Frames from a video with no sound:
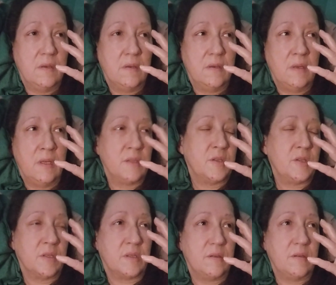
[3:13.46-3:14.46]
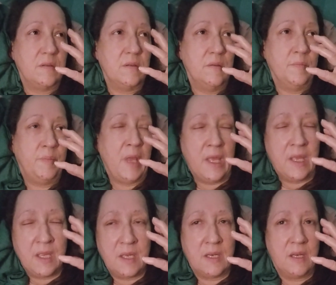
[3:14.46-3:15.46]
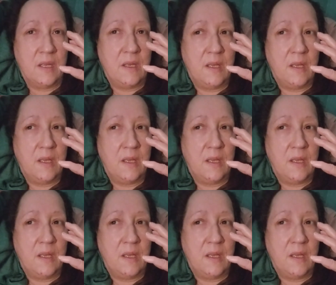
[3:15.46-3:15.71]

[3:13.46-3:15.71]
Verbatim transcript: and it's just pain